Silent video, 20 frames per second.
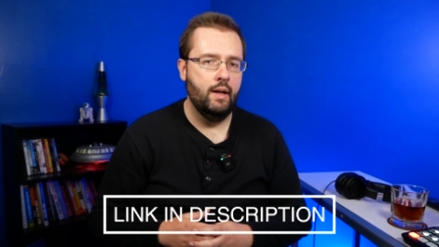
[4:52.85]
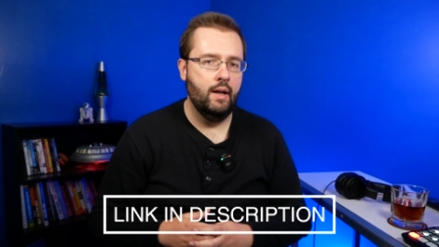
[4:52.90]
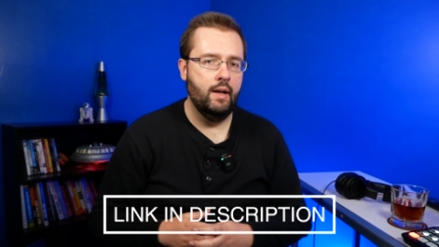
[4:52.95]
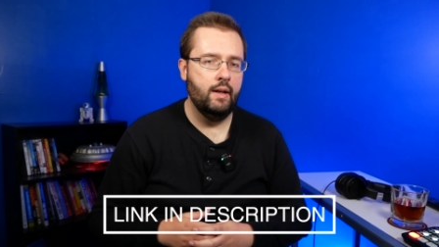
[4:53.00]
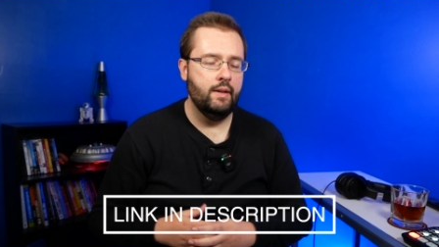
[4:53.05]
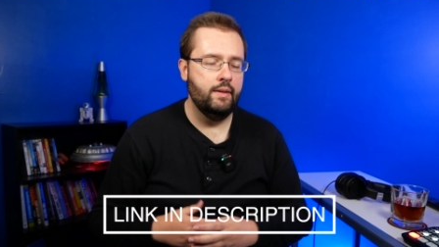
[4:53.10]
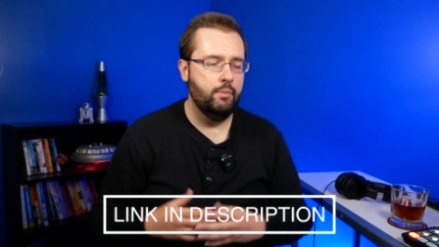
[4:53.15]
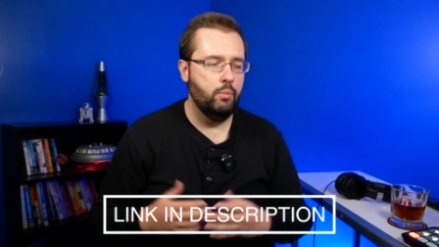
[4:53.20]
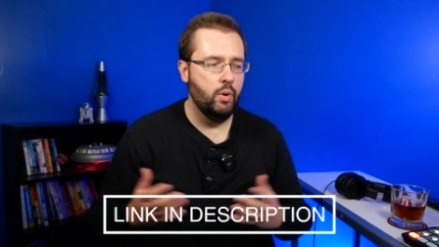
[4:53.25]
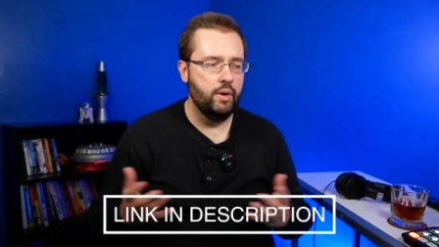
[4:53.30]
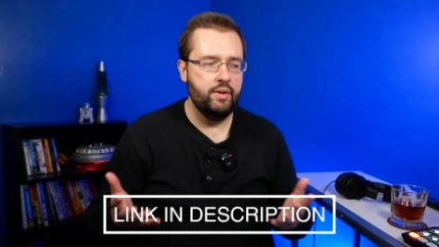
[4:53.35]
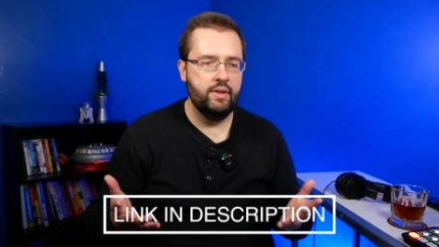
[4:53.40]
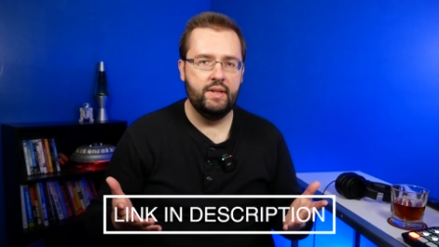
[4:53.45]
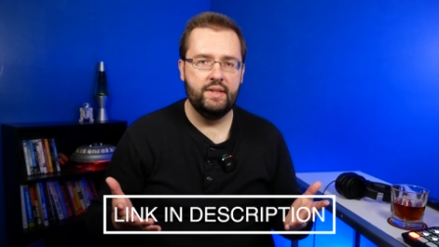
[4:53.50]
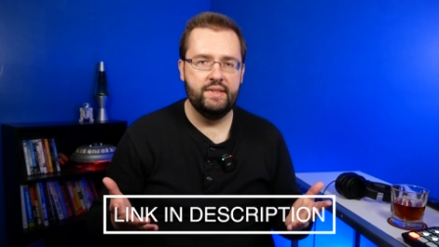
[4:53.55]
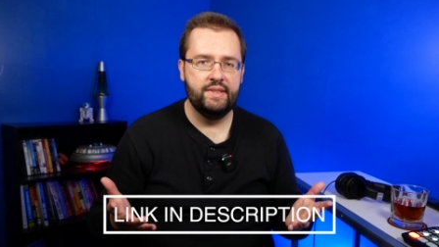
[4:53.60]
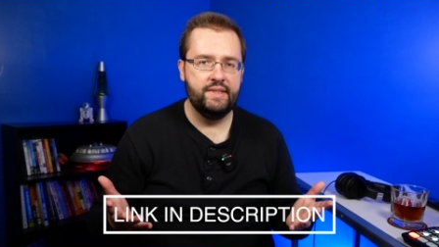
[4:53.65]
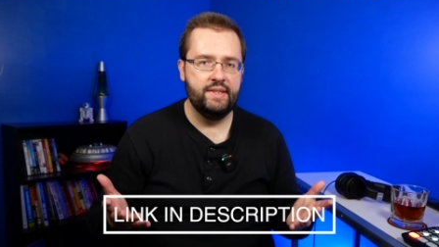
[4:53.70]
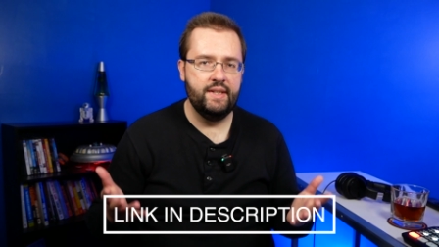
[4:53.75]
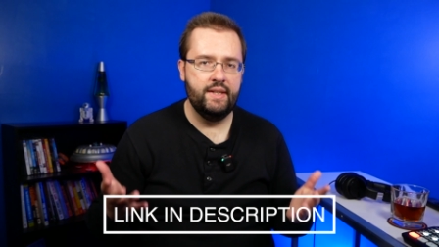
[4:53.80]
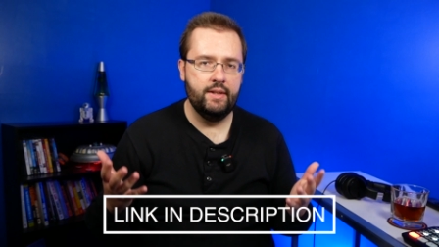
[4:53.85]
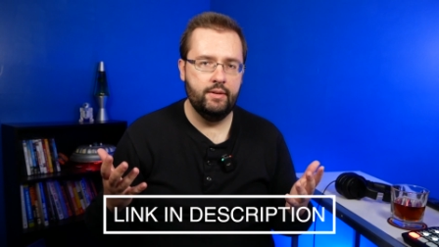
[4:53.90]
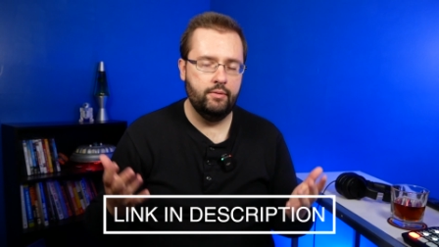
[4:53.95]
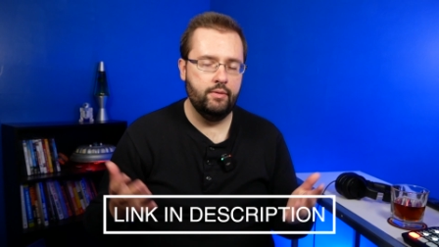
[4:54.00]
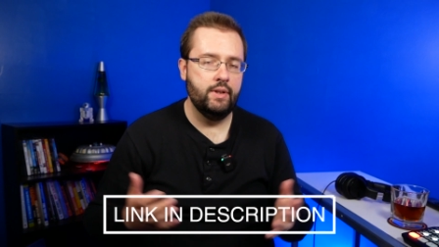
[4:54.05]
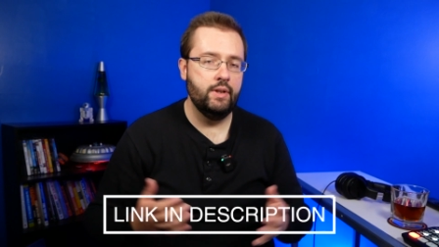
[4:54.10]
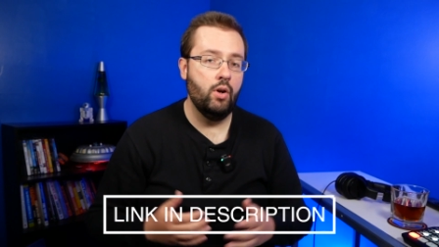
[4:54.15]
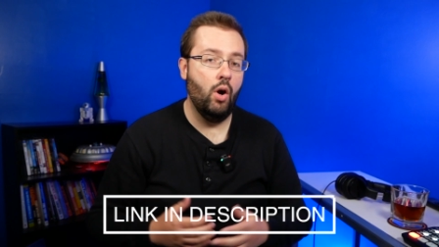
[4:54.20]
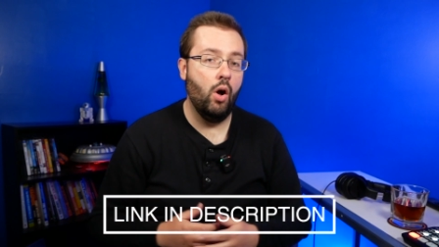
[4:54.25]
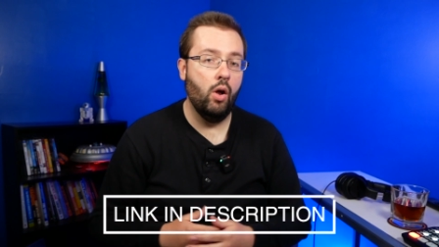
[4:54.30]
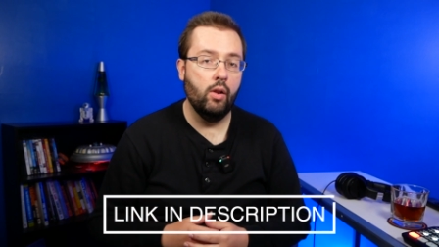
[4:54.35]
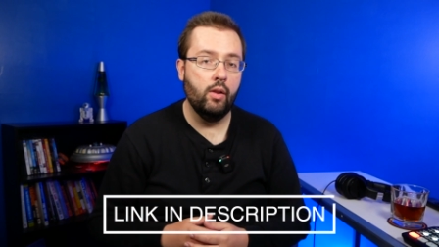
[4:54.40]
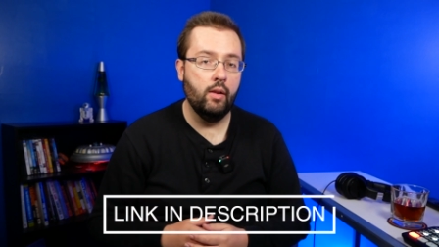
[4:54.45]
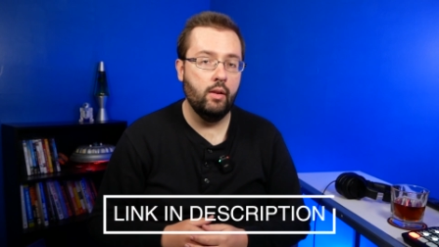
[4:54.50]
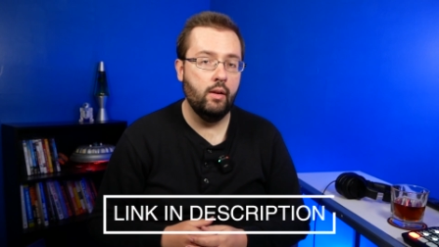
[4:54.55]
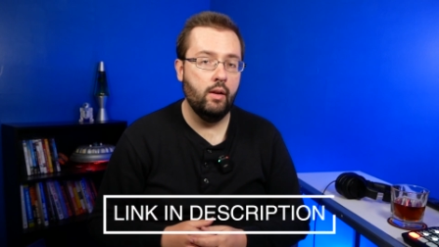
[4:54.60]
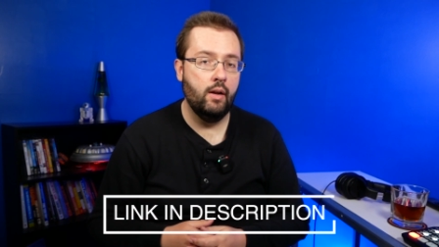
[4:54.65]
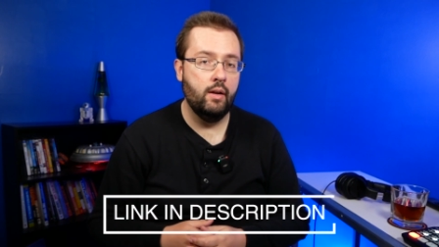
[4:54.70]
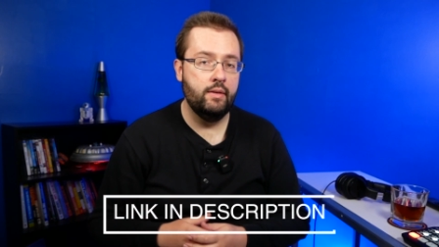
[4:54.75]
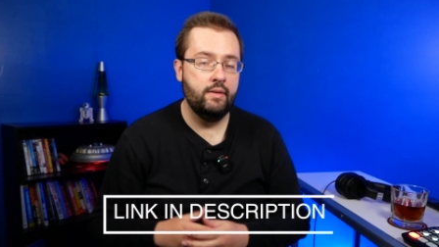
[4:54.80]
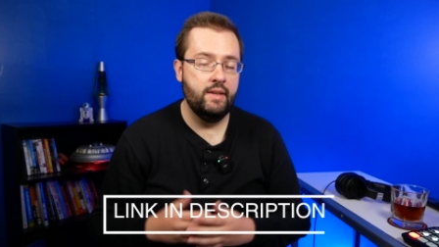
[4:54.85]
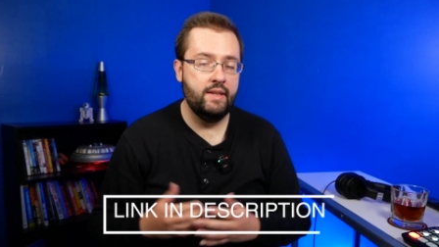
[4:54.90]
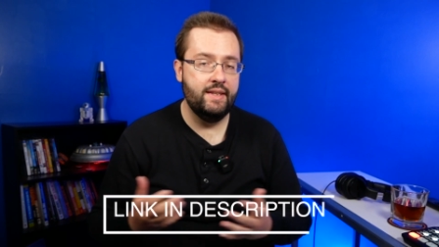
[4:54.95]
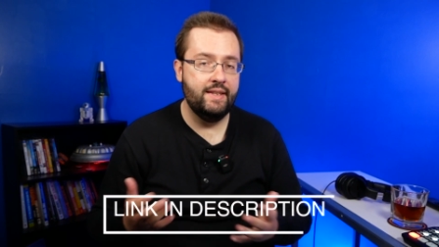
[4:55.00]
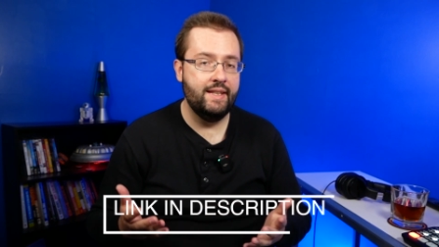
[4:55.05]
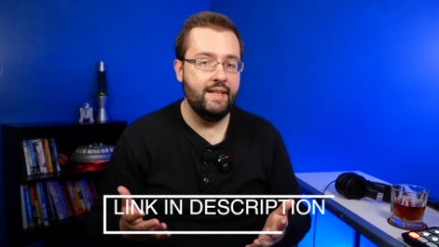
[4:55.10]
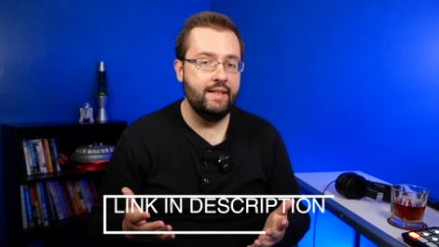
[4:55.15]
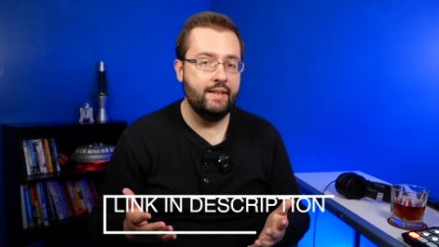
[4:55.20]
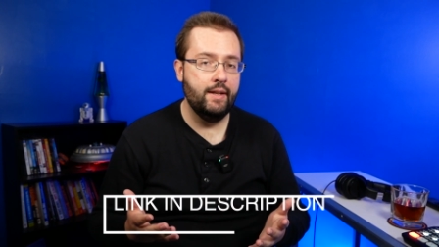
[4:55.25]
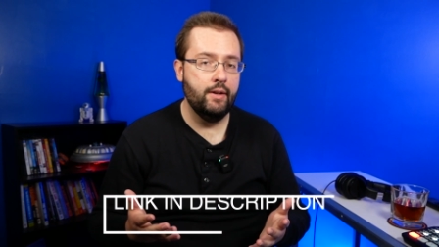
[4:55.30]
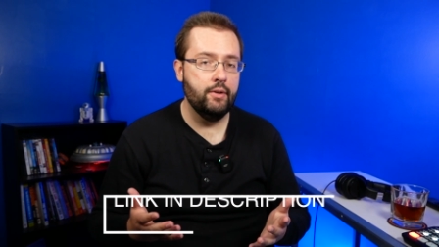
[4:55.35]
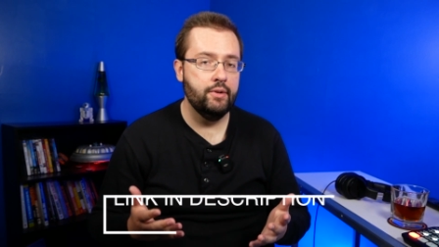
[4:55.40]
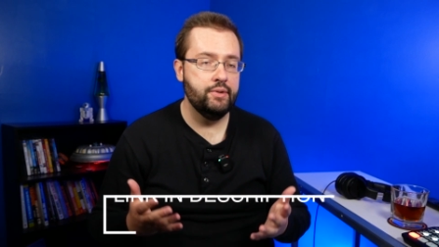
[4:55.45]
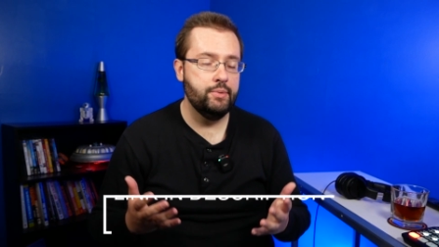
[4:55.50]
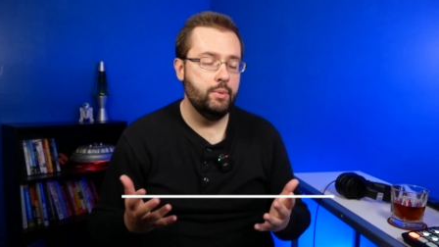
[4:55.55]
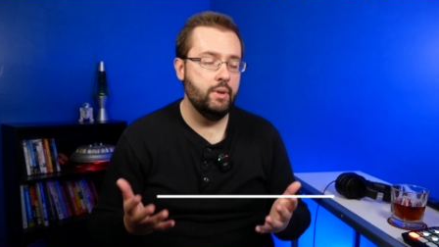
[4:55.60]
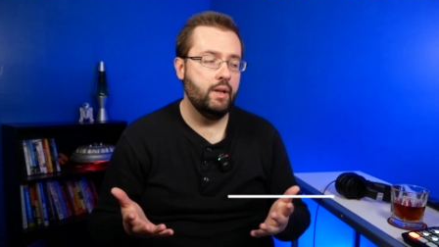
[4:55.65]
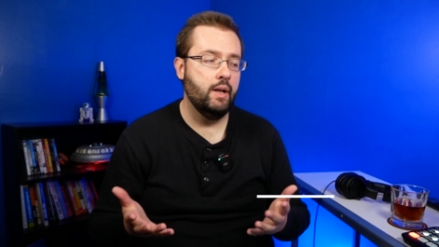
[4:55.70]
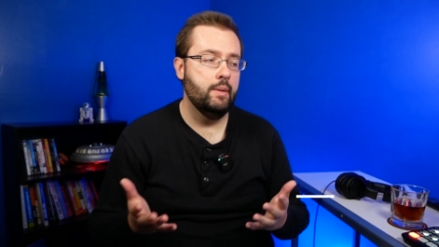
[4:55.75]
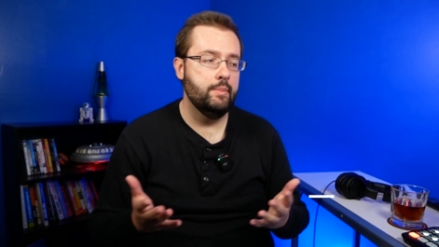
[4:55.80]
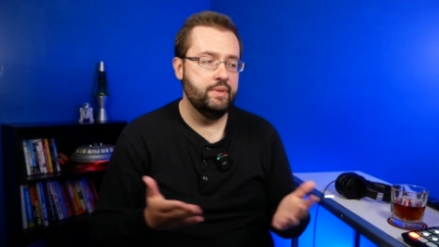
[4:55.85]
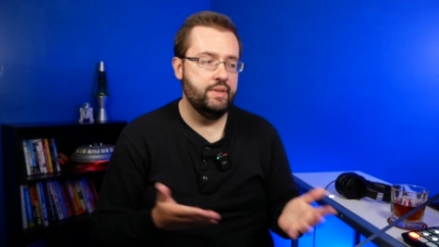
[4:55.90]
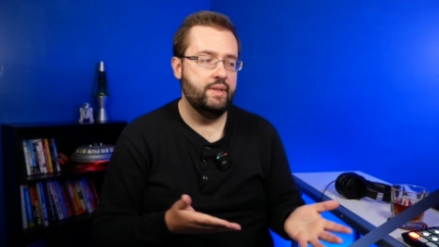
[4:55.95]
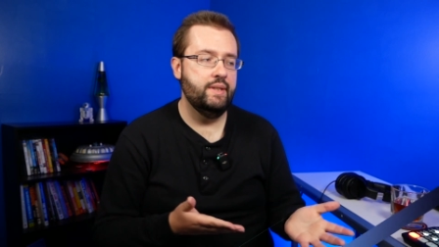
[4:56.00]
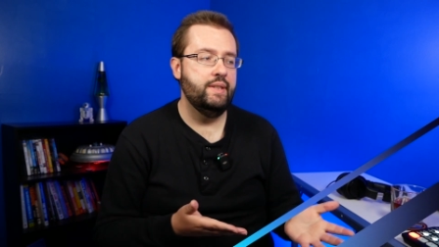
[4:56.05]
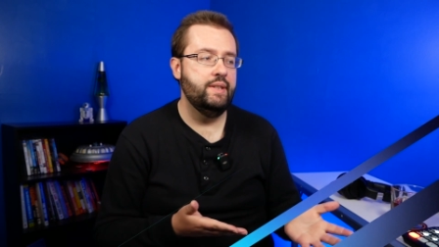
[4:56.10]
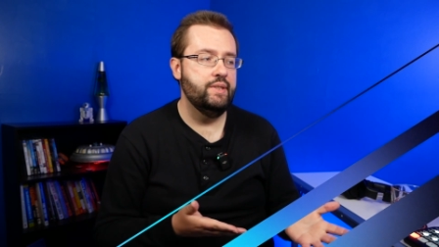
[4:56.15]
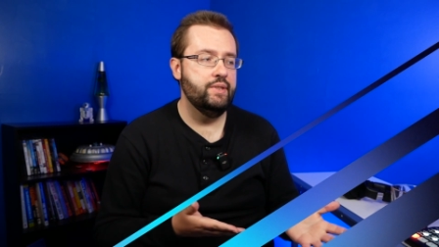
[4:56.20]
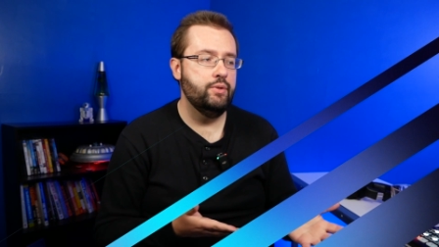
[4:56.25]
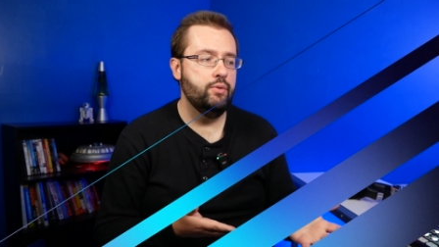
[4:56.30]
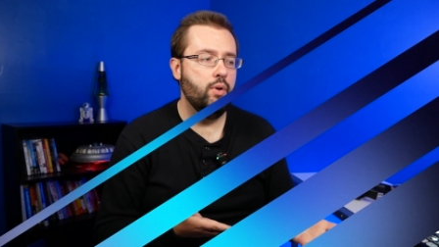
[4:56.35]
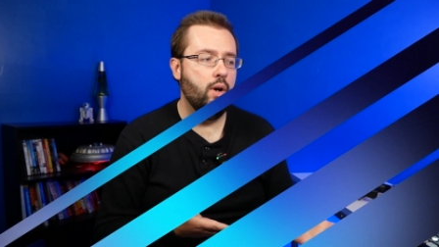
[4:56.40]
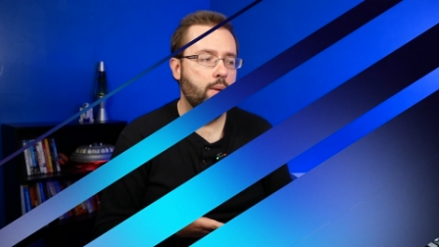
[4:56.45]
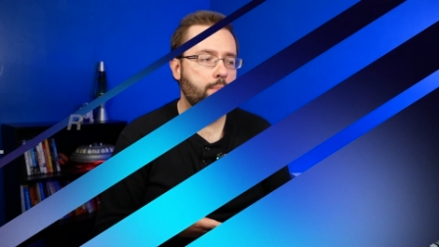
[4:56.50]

uh, where you can see and read all the details when it comes to these new